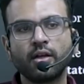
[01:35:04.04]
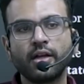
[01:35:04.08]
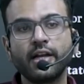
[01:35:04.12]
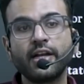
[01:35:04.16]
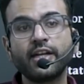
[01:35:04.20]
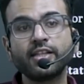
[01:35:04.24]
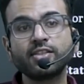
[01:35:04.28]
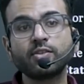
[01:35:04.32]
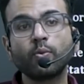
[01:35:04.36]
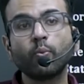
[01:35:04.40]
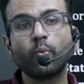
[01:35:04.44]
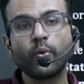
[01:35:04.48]

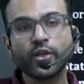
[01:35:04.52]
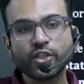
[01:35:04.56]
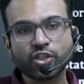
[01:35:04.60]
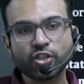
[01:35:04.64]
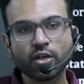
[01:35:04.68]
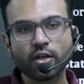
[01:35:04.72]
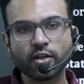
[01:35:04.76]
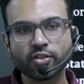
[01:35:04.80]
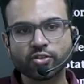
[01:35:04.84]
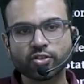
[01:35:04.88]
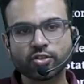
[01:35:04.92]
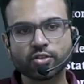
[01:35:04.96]
It is a wish
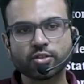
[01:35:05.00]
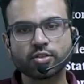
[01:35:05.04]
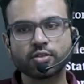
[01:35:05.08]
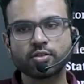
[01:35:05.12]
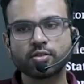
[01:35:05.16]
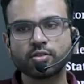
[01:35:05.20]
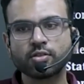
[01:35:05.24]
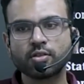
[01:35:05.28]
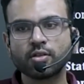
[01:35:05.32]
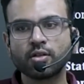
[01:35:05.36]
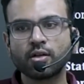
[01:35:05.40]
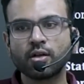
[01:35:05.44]
list.
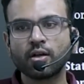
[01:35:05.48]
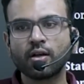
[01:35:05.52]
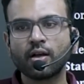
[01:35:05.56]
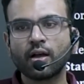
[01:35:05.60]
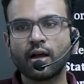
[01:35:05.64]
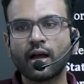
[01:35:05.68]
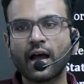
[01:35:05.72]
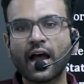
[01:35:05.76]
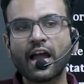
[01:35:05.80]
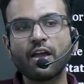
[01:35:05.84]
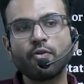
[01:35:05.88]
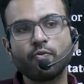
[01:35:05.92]

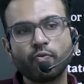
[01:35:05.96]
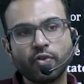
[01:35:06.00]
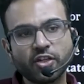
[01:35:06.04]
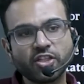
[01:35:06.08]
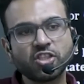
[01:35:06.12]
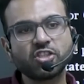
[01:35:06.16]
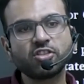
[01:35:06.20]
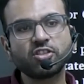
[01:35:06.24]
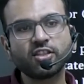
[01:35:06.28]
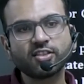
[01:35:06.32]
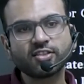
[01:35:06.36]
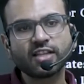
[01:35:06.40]
I
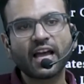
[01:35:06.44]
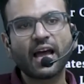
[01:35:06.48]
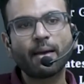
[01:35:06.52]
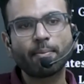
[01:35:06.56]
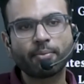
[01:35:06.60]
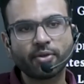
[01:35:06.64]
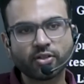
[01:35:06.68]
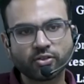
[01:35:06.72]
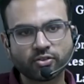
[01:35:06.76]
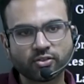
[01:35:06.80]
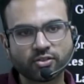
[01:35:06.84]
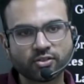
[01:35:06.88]
wish this
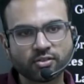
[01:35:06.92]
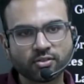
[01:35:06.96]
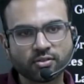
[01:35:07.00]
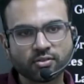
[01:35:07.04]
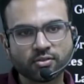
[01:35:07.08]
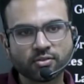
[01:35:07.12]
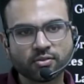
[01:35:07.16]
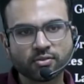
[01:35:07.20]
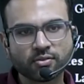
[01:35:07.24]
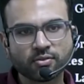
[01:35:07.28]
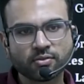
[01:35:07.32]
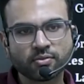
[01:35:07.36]
happens.
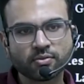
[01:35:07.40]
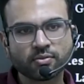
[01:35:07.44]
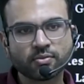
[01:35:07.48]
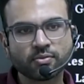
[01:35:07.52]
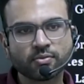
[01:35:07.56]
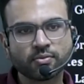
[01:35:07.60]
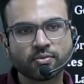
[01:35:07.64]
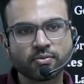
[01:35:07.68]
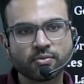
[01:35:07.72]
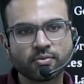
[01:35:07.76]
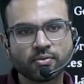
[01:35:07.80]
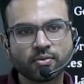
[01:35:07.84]

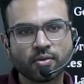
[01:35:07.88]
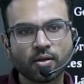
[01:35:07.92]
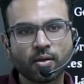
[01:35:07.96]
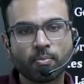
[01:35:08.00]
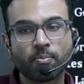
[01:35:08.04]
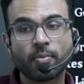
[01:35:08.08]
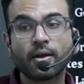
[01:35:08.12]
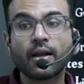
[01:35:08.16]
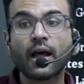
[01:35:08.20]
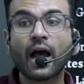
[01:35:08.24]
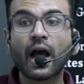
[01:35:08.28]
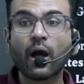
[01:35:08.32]

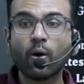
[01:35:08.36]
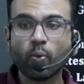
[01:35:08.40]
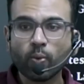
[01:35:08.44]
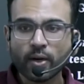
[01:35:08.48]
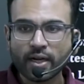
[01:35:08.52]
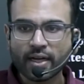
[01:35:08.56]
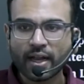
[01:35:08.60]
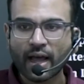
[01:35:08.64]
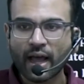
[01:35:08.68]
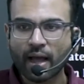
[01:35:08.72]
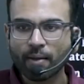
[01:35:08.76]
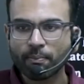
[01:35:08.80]
But how
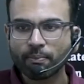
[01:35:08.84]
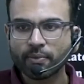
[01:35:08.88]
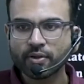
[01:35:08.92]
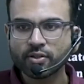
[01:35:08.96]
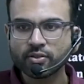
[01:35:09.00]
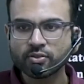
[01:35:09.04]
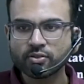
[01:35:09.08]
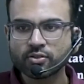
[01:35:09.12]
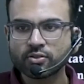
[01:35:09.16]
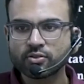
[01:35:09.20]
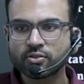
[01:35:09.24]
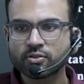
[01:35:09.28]
it
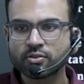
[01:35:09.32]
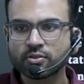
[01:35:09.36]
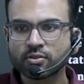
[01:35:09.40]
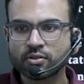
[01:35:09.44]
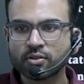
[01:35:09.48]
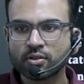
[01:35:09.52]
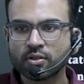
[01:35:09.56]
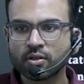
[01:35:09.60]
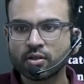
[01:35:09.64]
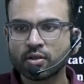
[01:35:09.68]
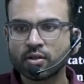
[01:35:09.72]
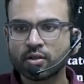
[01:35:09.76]
happens
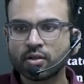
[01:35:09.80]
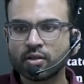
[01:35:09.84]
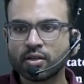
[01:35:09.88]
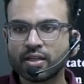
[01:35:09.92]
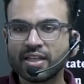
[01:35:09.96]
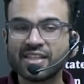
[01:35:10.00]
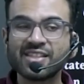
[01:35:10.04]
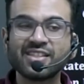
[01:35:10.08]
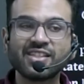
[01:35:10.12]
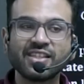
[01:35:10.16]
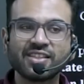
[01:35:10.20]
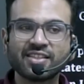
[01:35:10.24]

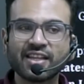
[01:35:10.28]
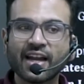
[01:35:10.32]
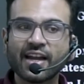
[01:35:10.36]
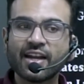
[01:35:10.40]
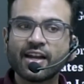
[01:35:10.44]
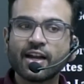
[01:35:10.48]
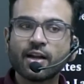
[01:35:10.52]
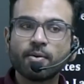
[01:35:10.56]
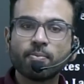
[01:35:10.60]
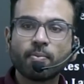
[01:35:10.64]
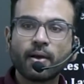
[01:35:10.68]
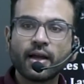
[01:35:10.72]
is
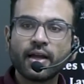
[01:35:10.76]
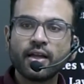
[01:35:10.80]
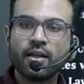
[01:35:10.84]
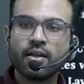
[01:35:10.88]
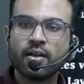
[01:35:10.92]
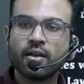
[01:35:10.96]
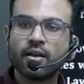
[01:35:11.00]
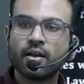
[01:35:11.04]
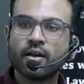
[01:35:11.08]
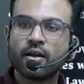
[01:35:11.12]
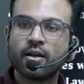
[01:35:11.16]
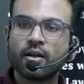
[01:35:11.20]
decided
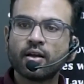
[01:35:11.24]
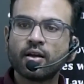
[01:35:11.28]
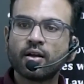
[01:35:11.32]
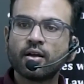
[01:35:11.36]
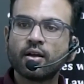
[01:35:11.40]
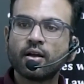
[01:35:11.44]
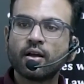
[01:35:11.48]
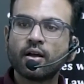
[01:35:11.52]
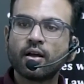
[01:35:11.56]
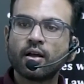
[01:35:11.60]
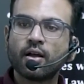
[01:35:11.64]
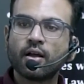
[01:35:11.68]
by
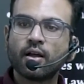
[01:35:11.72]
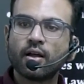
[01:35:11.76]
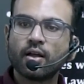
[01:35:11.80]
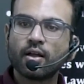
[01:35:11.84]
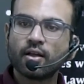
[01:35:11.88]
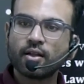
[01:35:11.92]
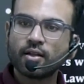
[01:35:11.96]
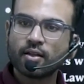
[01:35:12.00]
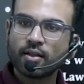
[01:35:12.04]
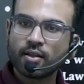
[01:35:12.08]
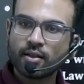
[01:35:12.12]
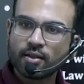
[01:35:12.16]

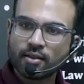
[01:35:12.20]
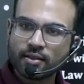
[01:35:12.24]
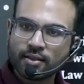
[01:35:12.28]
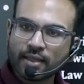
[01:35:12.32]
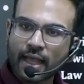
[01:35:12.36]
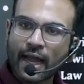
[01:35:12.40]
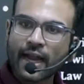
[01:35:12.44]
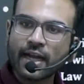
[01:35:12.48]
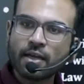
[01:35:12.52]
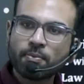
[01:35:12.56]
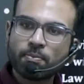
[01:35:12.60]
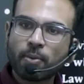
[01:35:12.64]

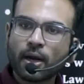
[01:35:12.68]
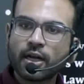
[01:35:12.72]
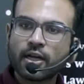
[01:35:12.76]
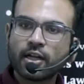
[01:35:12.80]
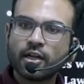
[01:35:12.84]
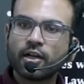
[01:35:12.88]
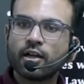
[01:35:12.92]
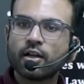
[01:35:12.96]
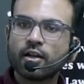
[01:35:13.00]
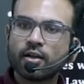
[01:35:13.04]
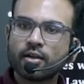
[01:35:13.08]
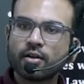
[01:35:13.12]
that
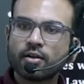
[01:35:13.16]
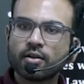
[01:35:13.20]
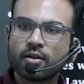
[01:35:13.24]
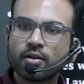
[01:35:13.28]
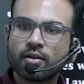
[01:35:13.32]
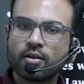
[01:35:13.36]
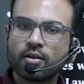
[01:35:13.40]
particular